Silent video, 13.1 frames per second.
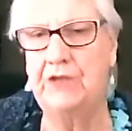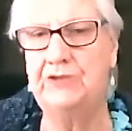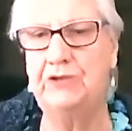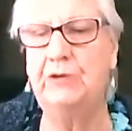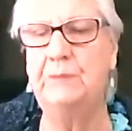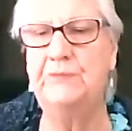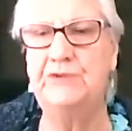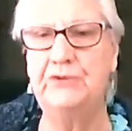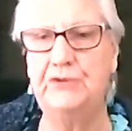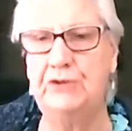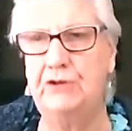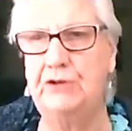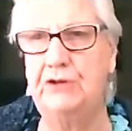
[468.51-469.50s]
to
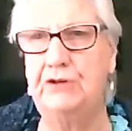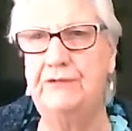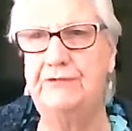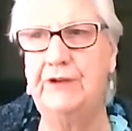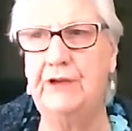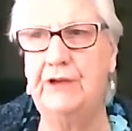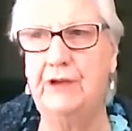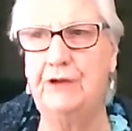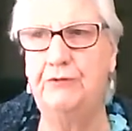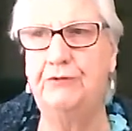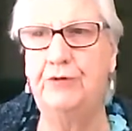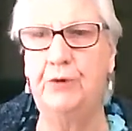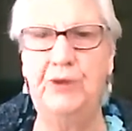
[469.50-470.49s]
observe
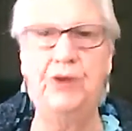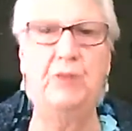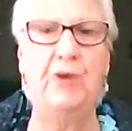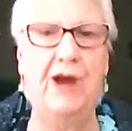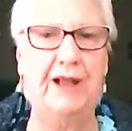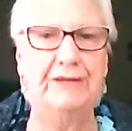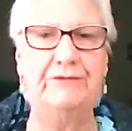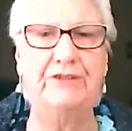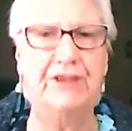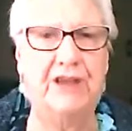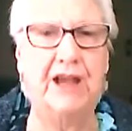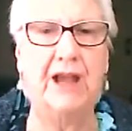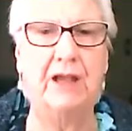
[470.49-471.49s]
for a wee while every
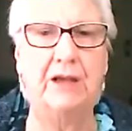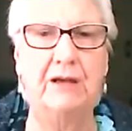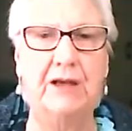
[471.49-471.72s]
day